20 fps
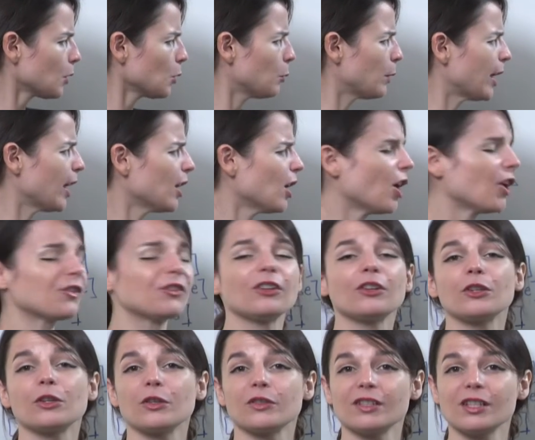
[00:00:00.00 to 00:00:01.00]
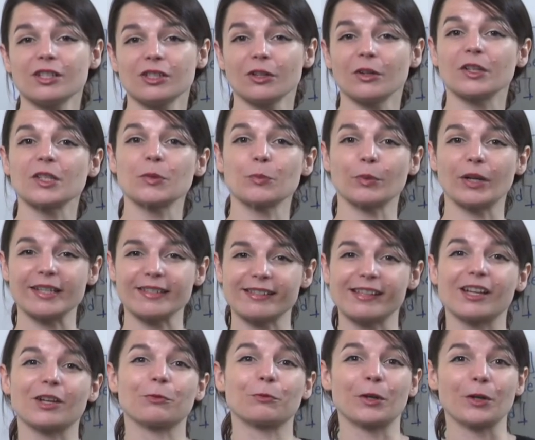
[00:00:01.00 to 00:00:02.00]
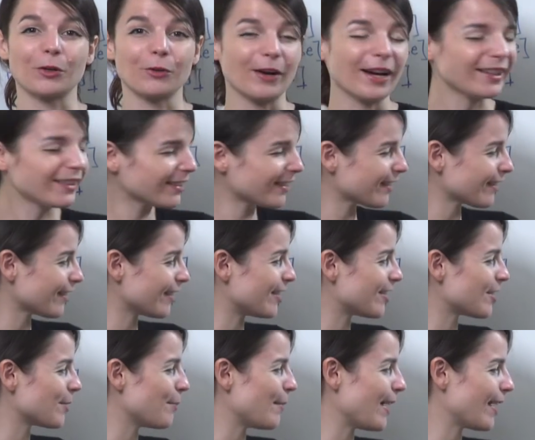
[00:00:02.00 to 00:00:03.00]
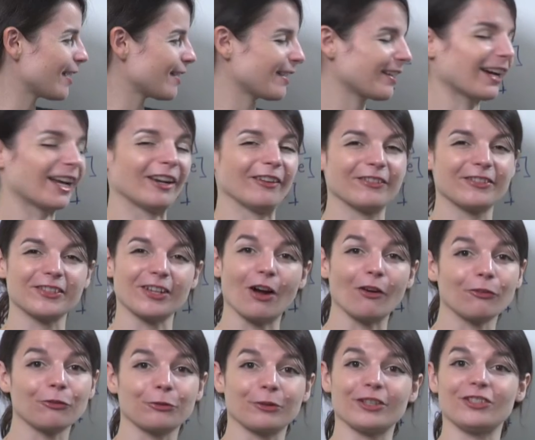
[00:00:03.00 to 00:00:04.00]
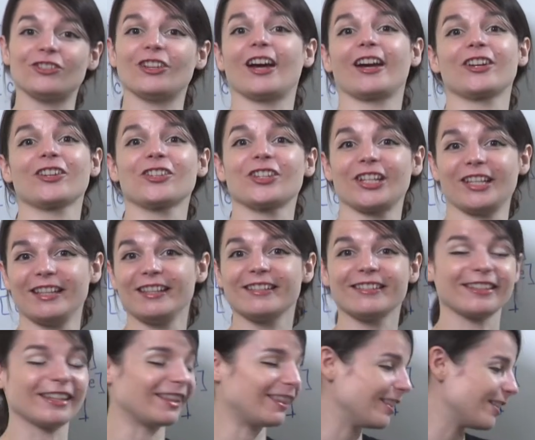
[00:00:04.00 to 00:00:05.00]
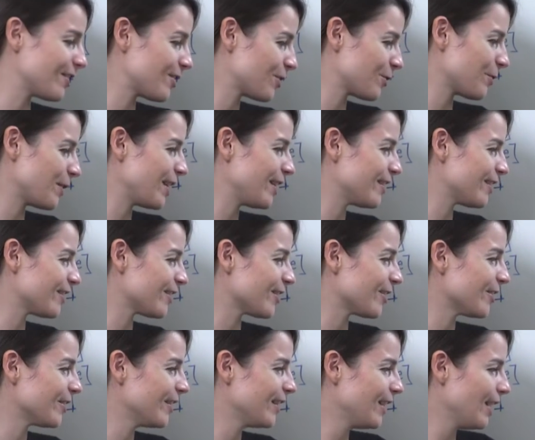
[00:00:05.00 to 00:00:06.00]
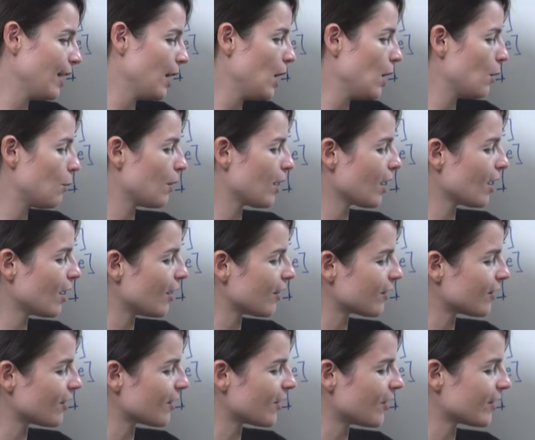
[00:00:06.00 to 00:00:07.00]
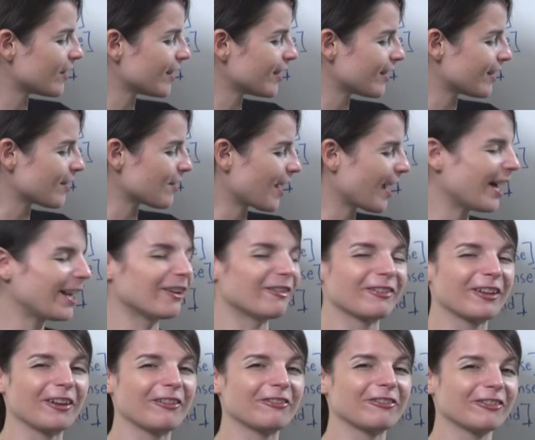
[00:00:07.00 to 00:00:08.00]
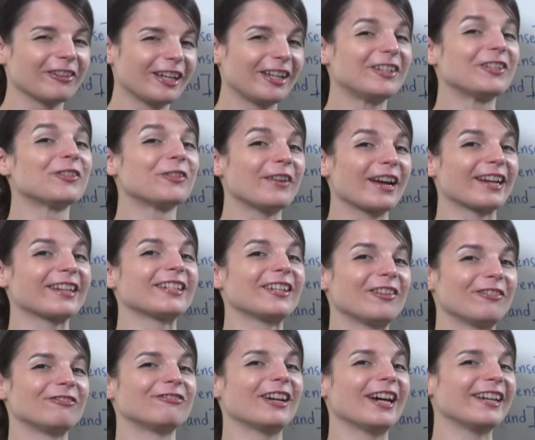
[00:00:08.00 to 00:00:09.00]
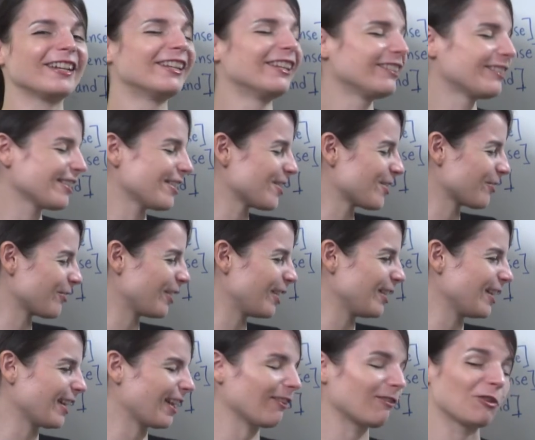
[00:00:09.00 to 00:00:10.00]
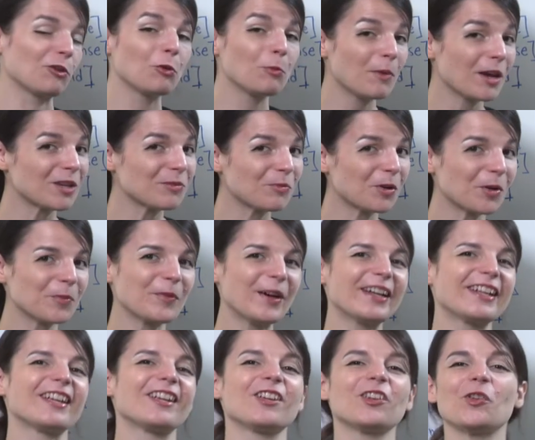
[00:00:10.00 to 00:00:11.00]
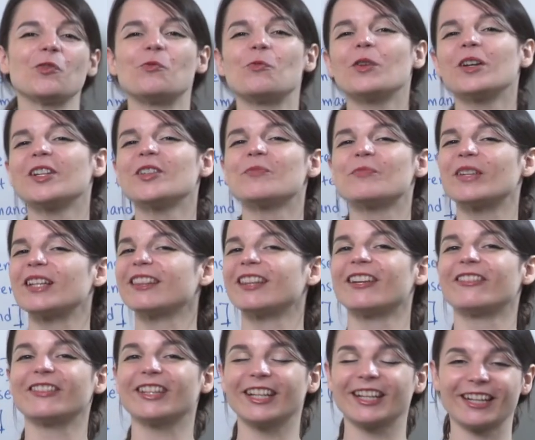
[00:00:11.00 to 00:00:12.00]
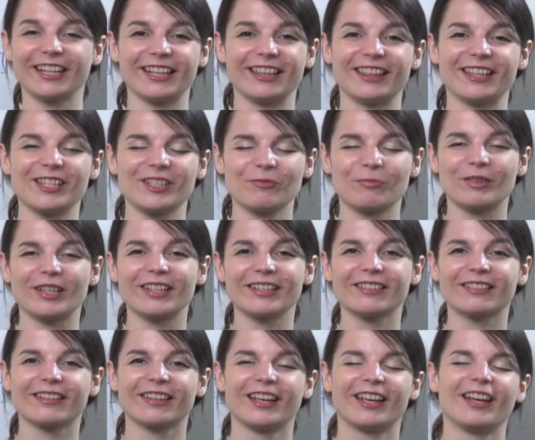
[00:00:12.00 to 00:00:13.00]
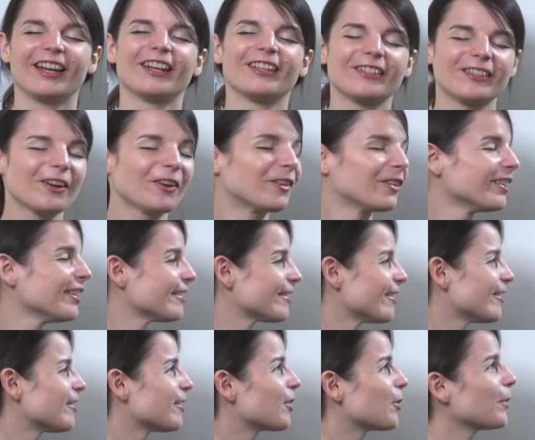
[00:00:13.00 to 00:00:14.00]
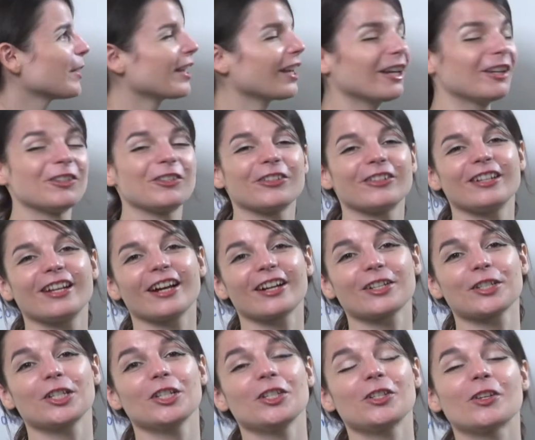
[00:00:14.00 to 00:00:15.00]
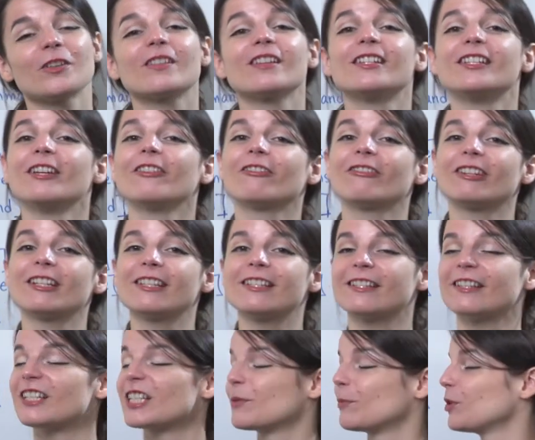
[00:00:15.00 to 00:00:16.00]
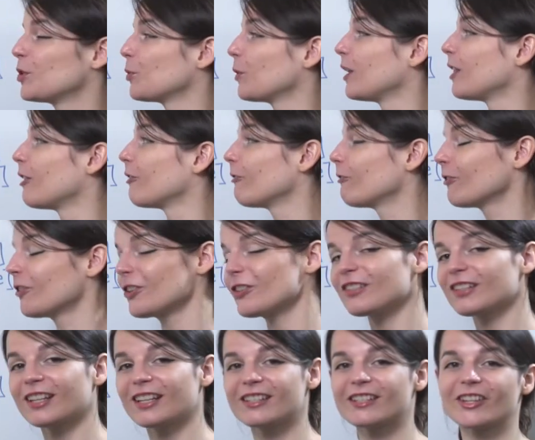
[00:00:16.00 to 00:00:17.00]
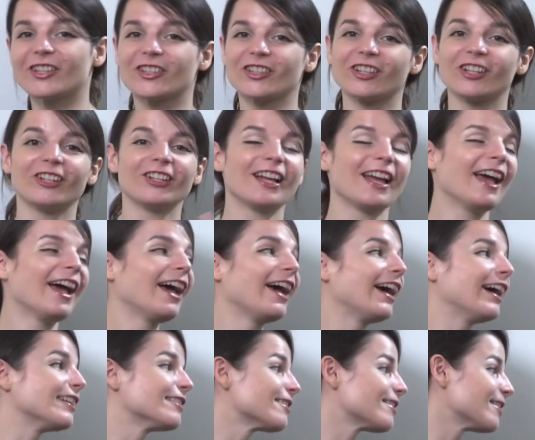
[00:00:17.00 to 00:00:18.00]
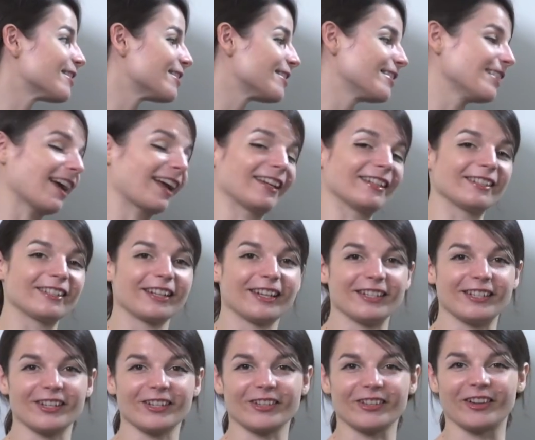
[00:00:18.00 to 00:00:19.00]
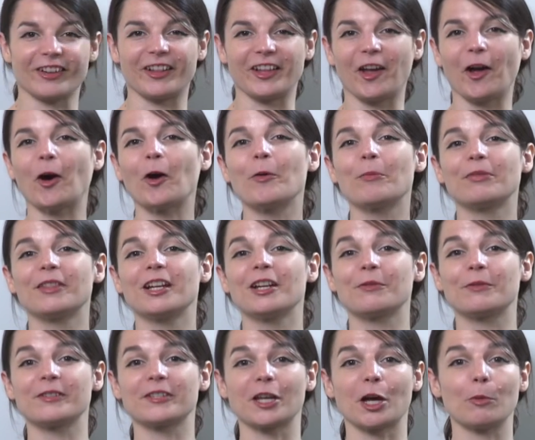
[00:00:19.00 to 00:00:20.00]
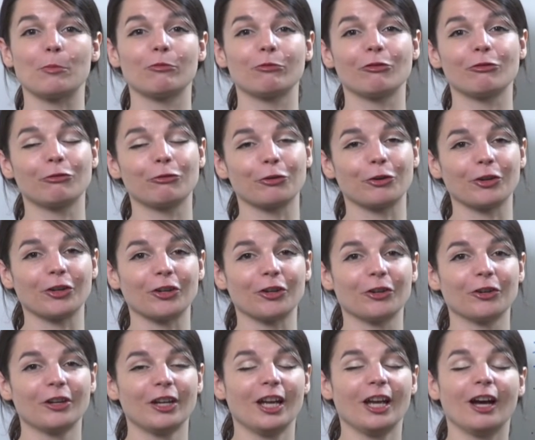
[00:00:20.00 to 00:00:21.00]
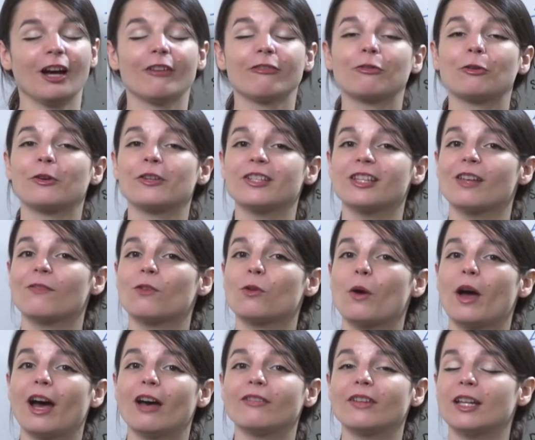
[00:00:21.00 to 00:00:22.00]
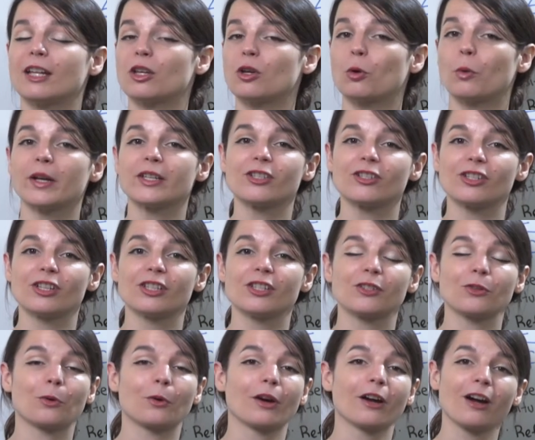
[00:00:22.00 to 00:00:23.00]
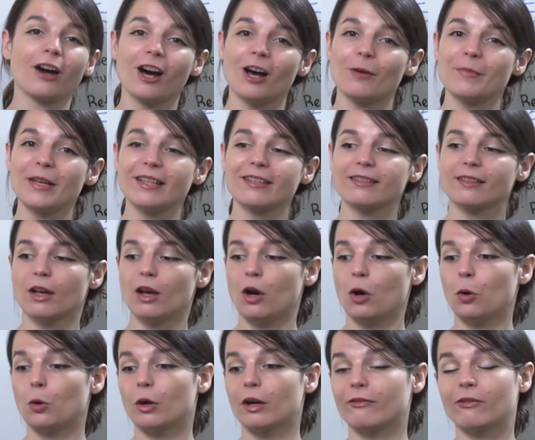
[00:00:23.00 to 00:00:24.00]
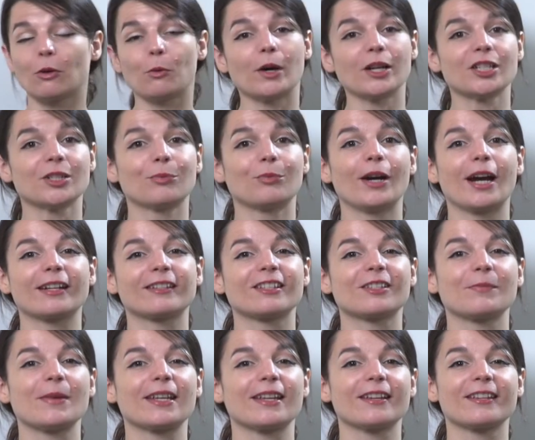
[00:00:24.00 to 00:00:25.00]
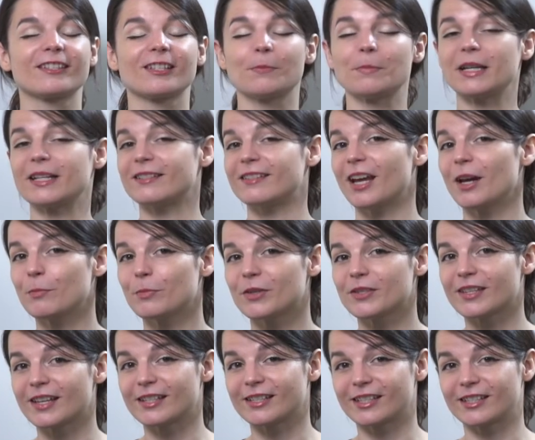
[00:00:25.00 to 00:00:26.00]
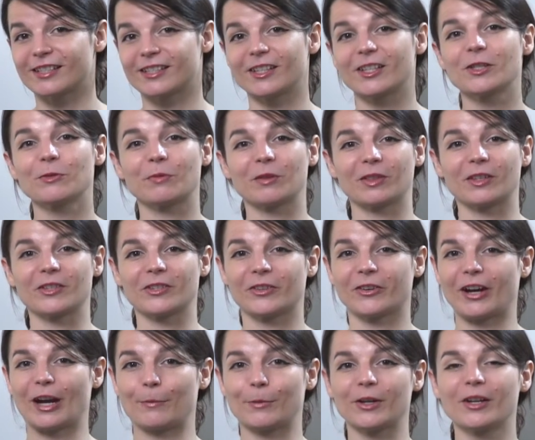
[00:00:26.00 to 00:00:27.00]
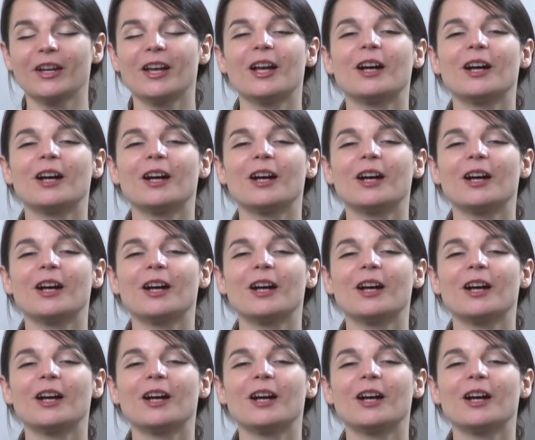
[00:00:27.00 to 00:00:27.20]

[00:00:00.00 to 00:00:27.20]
We can also use it to express like regrets and to make kind of soft rejections in this way too. We can also use it to kind of give indirect advice as well. Like if you made more money, you wouldn't be living in this place. So this is a quick introduction to the differences between the first conditional and the second conditional. I hope that it was helpful for you. Of course, if you have any questions or comments, or if you want to practice making some example sentences with this grammar,